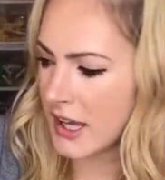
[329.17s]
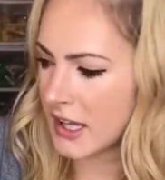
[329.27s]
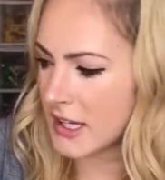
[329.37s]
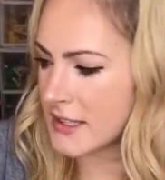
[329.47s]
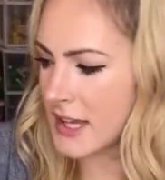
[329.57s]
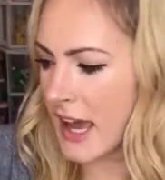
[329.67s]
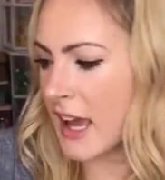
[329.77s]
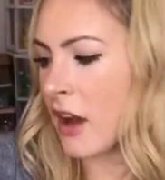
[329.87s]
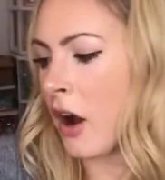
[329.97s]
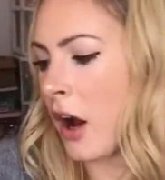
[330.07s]
It is
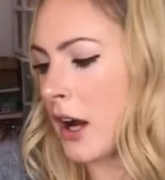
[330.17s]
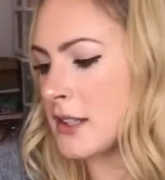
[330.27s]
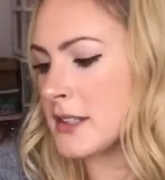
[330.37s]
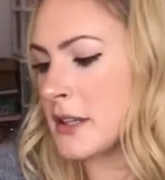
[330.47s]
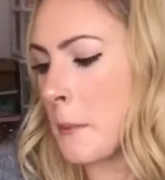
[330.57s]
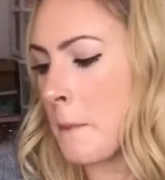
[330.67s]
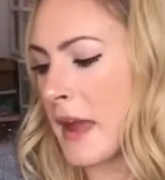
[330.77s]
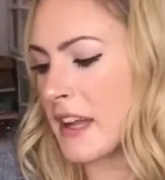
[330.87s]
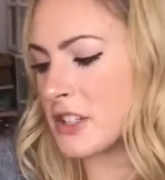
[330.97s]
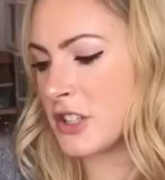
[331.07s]
a Haunted
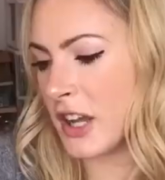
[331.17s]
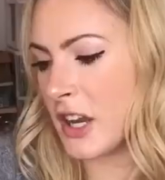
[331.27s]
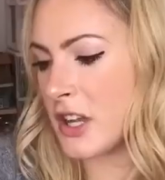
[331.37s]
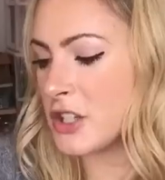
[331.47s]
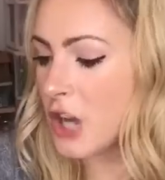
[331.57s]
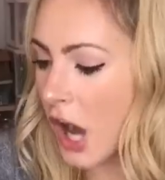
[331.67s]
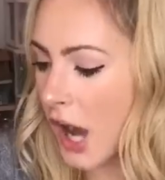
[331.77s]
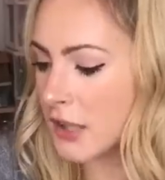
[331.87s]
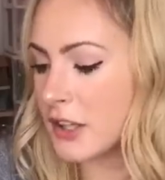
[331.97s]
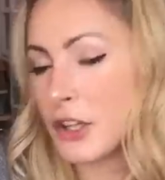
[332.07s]
Mansion
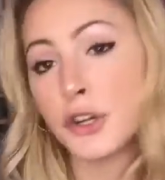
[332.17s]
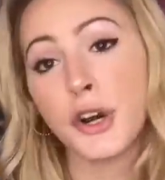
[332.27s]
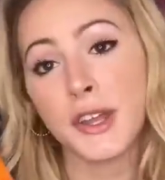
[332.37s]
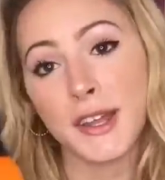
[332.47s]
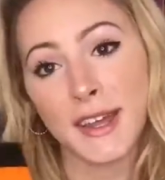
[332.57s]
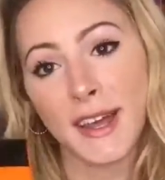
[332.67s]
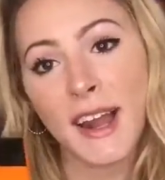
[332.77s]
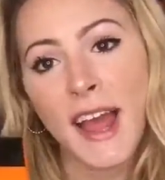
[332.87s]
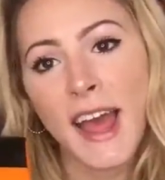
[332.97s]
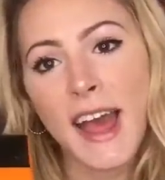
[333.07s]
chocolate cookie kit.